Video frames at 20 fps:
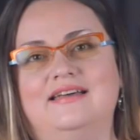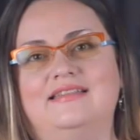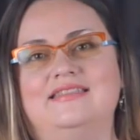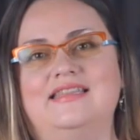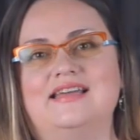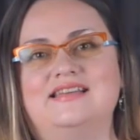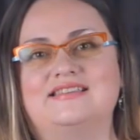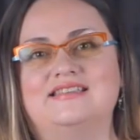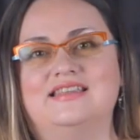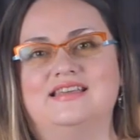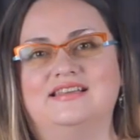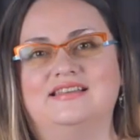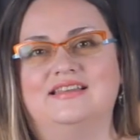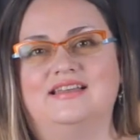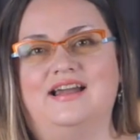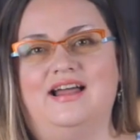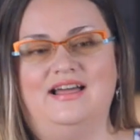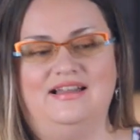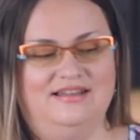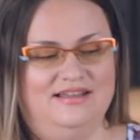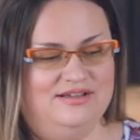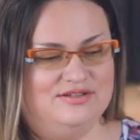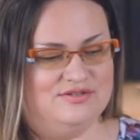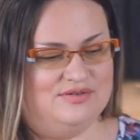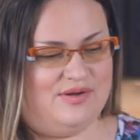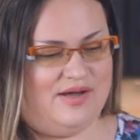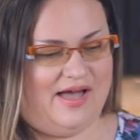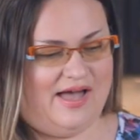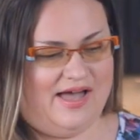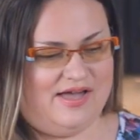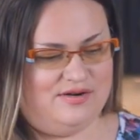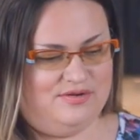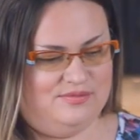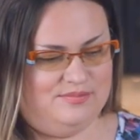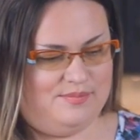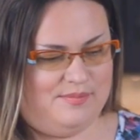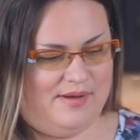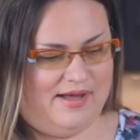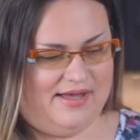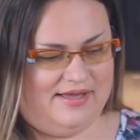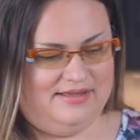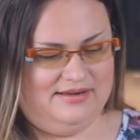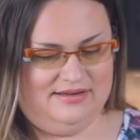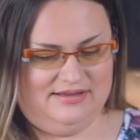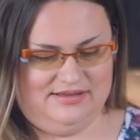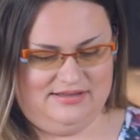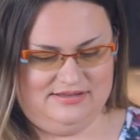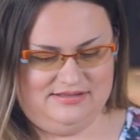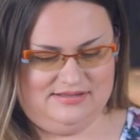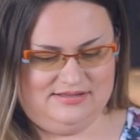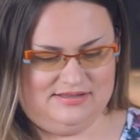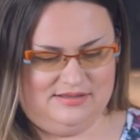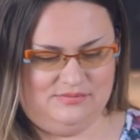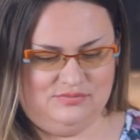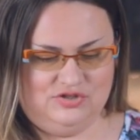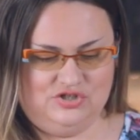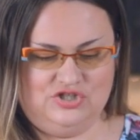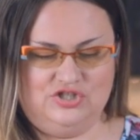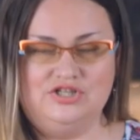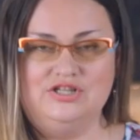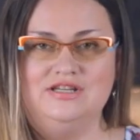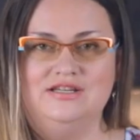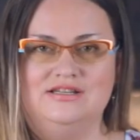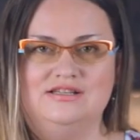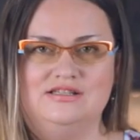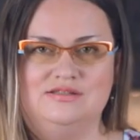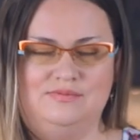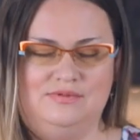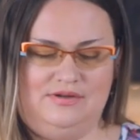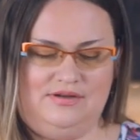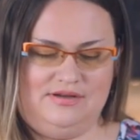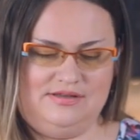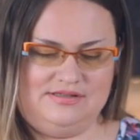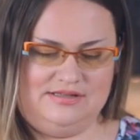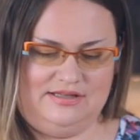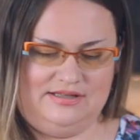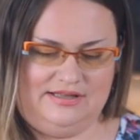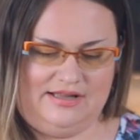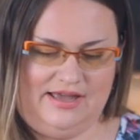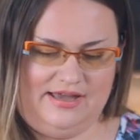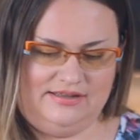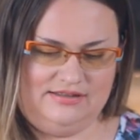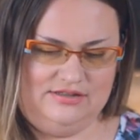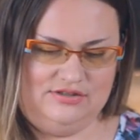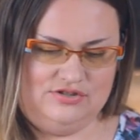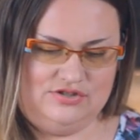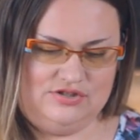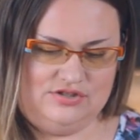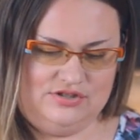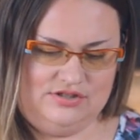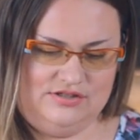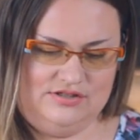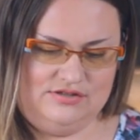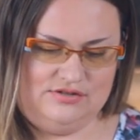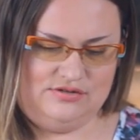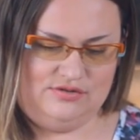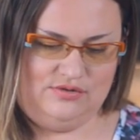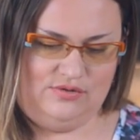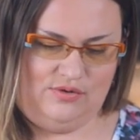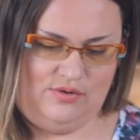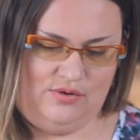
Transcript: Next thing that I like to add on mine is some cheese because I like the cheese to